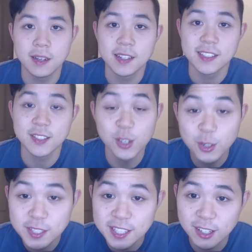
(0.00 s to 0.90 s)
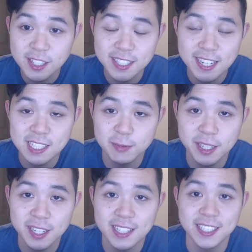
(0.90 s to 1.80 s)
So use the earnings
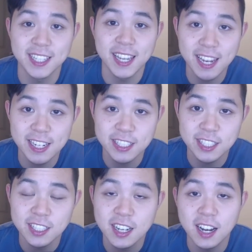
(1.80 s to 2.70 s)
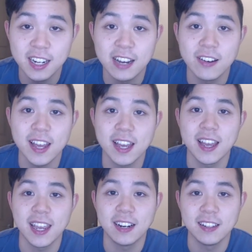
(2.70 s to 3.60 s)
estimate as a gauge on how
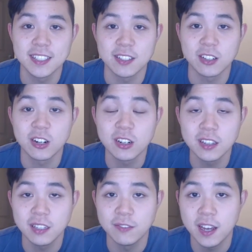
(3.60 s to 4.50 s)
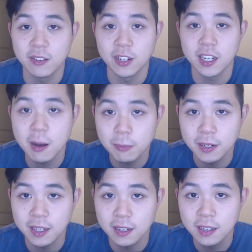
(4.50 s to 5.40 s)
analysts are currently valuing a
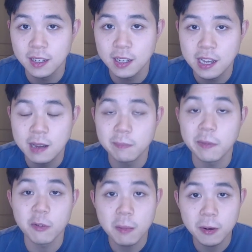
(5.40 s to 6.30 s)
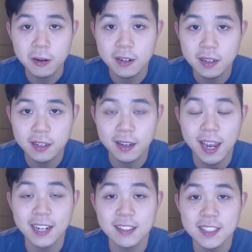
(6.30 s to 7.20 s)
company. But remember,
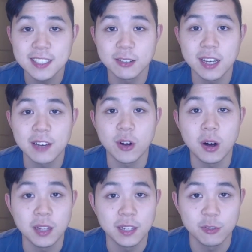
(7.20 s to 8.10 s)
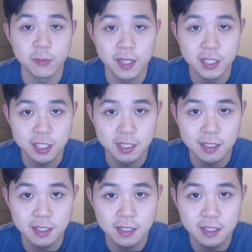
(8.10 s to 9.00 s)
analysts don't have all the
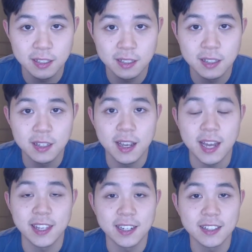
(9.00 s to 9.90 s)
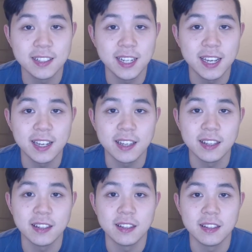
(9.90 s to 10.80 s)
information. At the end of the day,
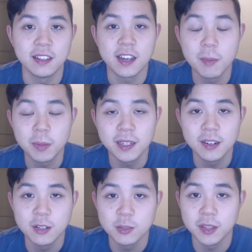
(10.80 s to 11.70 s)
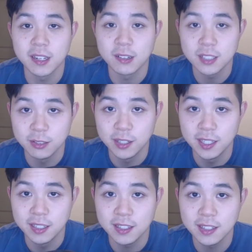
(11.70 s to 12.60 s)
the company knows what they're
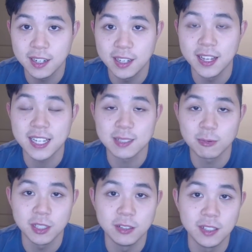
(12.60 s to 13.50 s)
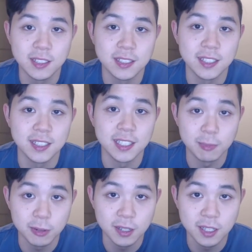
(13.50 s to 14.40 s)
doing, and that's what you need to dig
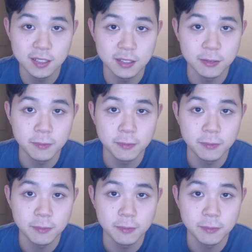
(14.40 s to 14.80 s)
deeper into.